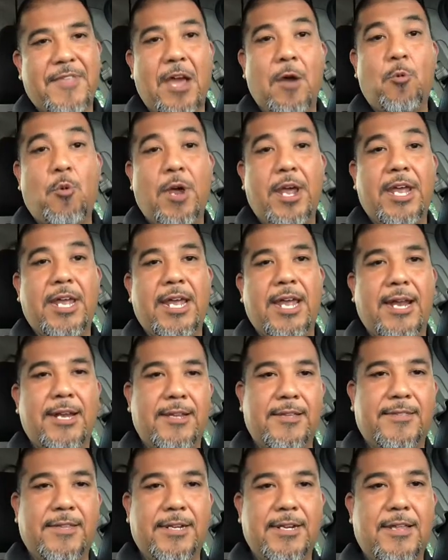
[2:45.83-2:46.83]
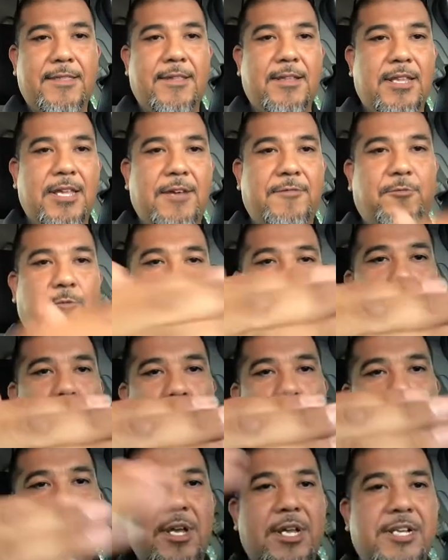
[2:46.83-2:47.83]
That way anything on the Lyft will
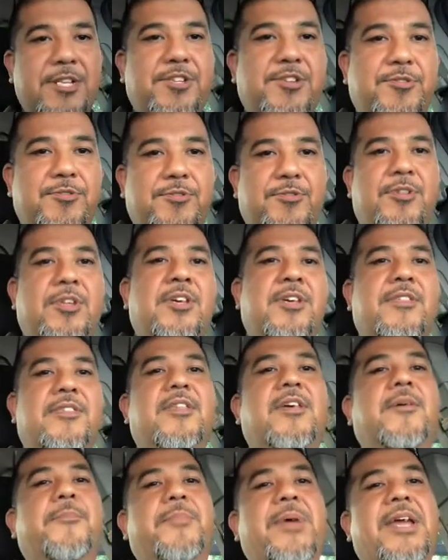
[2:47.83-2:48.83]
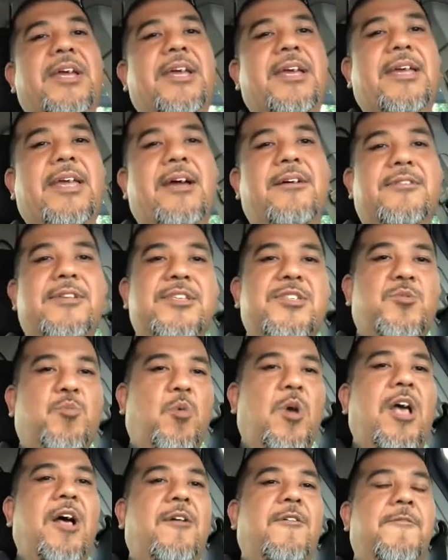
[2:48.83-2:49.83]
go into the bank account as
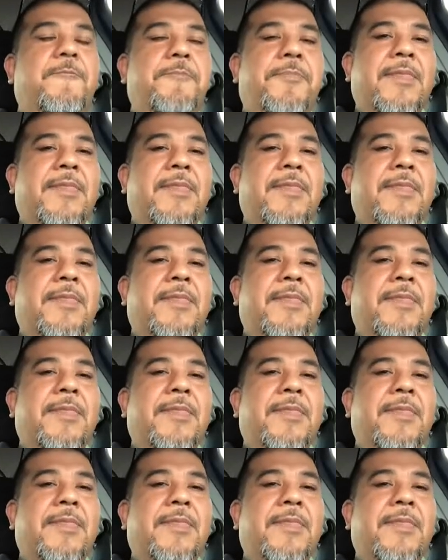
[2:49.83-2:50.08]
well.